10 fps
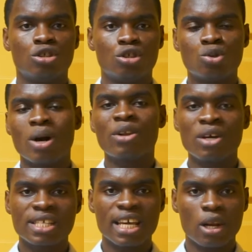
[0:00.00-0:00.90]
You are
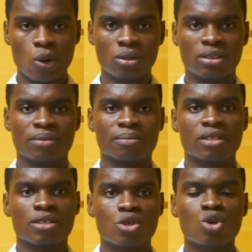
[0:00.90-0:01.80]
not alone,
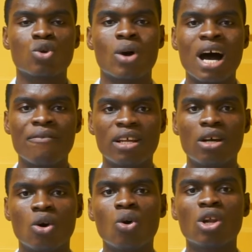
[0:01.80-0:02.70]
so you have
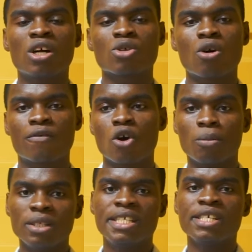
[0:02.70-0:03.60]
a whole lot of
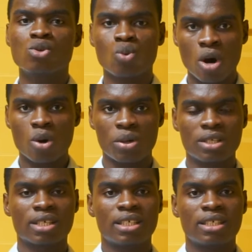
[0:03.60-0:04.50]
community to work
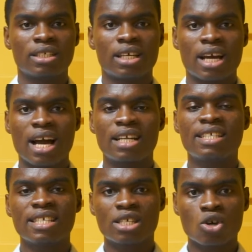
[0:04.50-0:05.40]
with, and
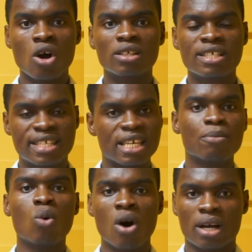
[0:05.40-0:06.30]
it is called the
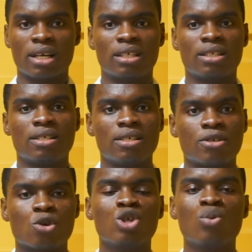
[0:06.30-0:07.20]
teamwork.
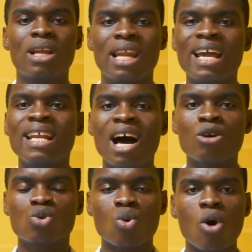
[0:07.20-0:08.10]
So you will learn
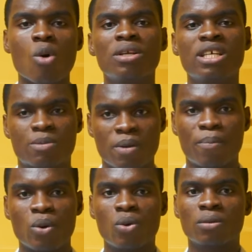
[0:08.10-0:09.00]
how to work with these
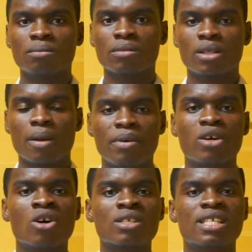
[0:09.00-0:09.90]
people,
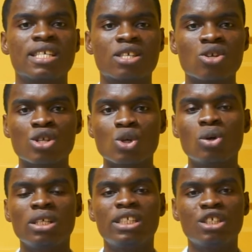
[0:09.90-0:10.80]
because it is not
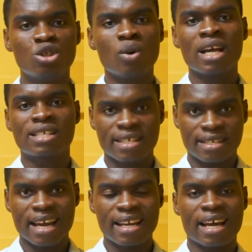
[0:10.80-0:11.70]
only the UX
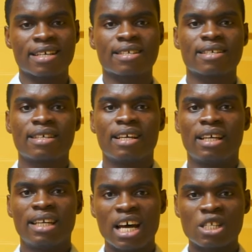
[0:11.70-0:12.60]
designers
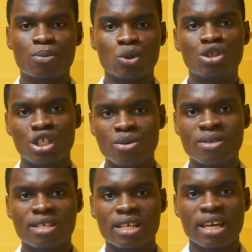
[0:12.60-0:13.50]
that
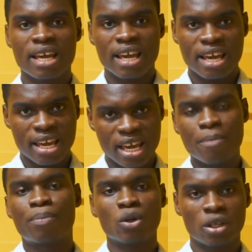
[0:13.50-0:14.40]
produce
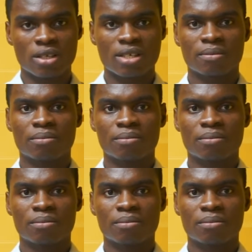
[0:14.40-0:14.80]
a product,